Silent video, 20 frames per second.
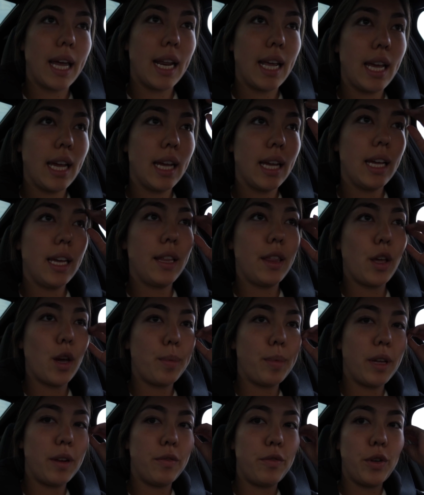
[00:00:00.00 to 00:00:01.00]
getting
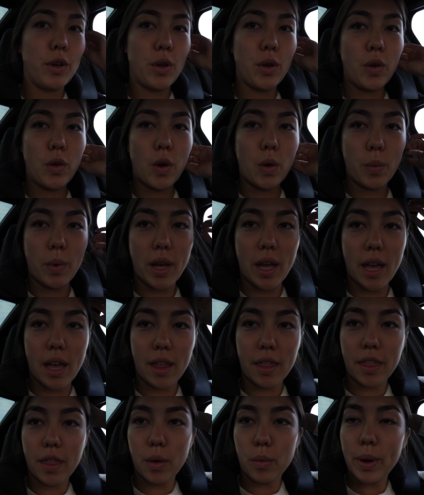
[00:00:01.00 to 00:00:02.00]
Ethiopian food
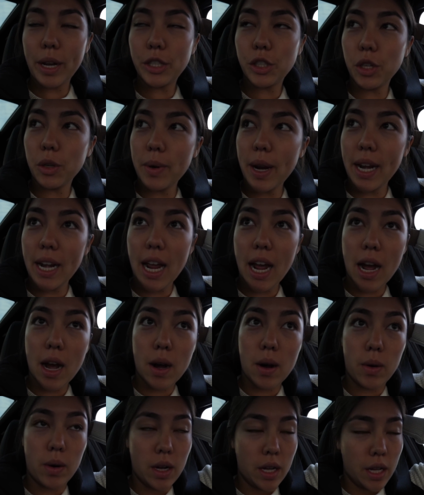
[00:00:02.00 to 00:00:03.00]
with Rachel right now.